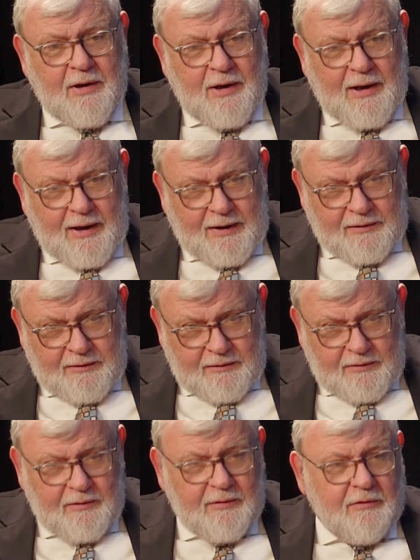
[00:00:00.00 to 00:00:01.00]

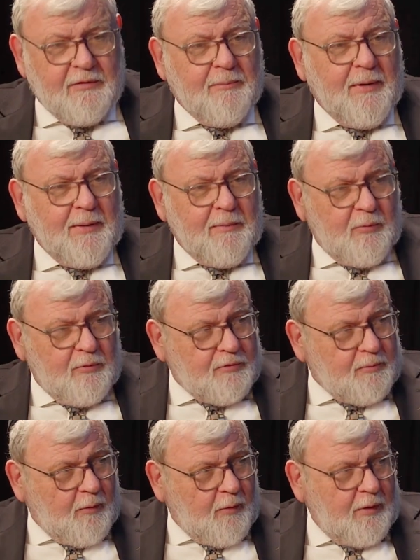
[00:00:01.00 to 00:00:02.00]
And the baby was
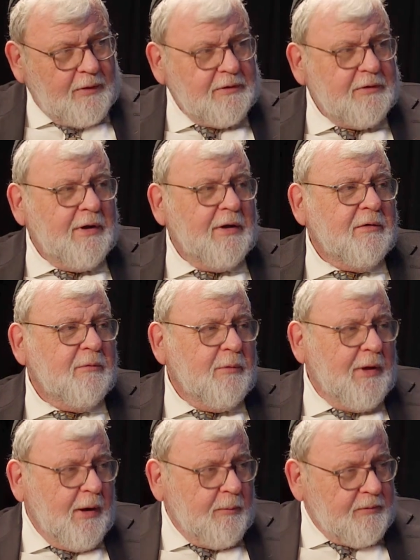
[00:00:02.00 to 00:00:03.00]
born, and we
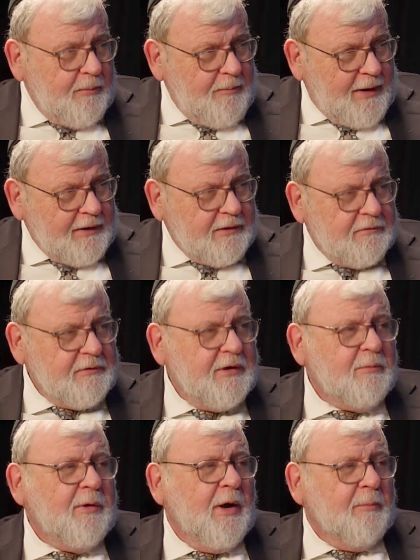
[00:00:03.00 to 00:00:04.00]
helped her medically,
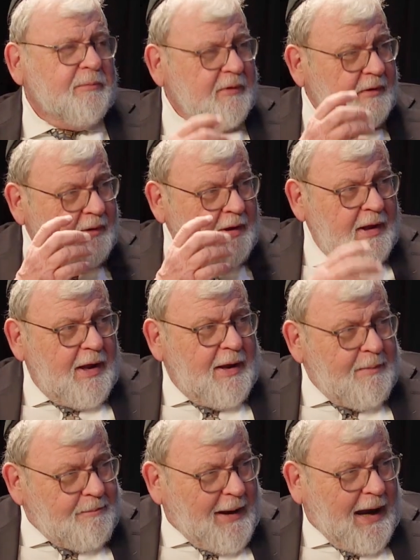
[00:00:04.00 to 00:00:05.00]
and we helped her
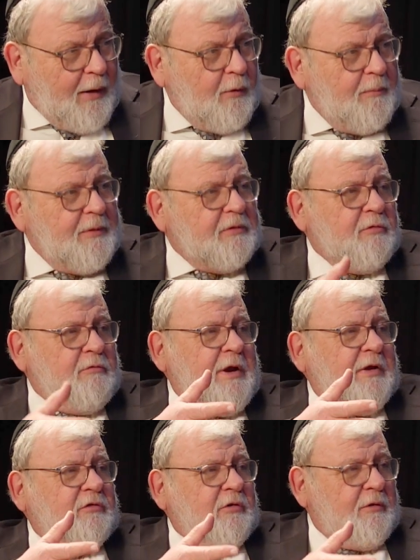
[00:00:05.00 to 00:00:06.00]
empowerment to
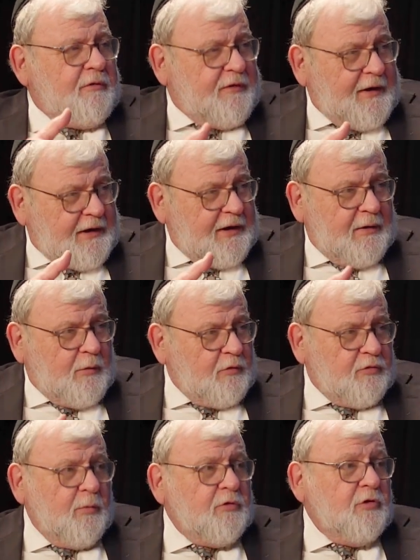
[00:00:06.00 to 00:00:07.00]
raise her thinking,
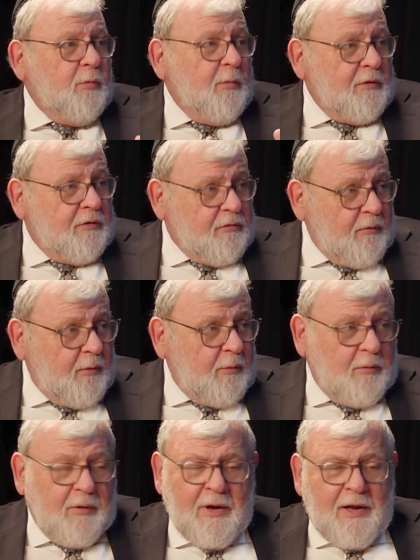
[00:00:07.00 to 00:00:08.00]
because what she went
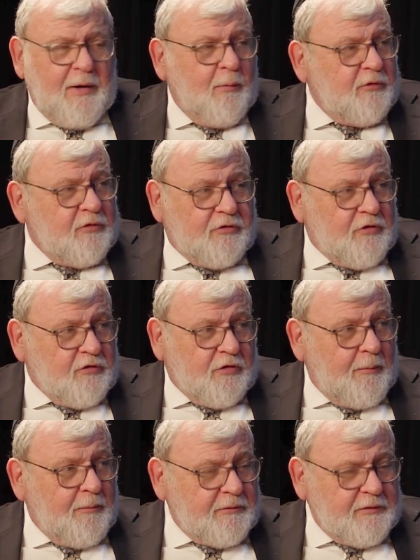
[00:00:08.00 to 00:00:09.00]
through, it was just
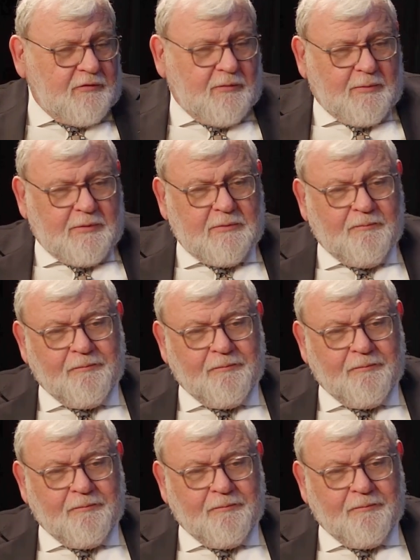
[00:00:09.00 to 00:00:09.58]
unbelievable.